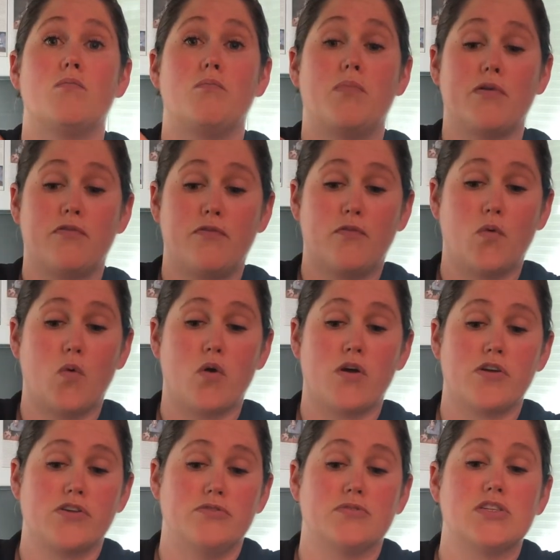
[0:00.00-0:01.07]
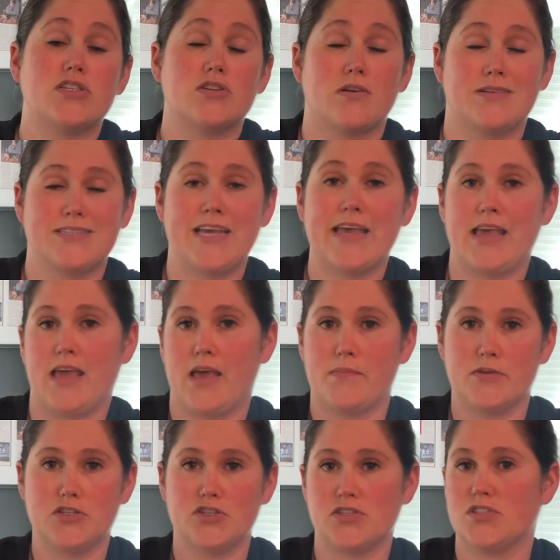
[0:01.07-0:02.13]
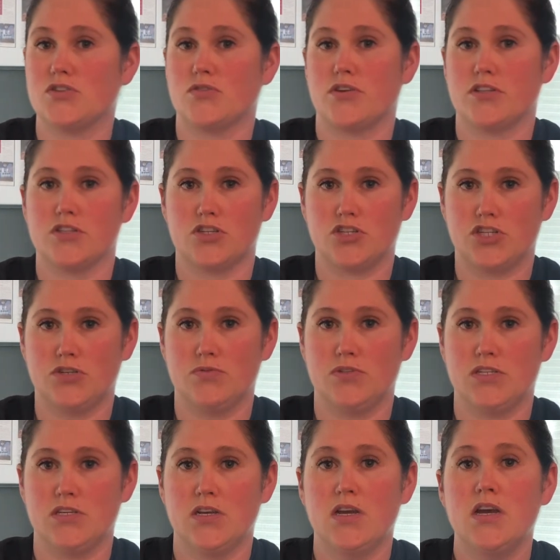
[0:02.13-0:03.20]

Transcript: before you start taking images during the shoot.